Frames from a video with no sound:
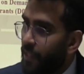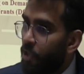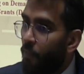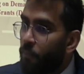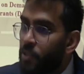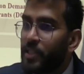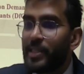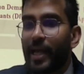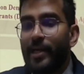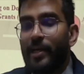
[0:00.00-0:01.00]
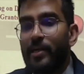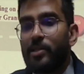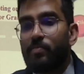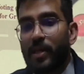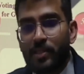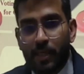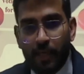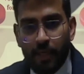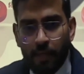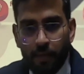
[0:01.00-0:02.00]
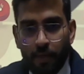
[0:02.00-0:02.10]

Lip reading: The opposite side is basically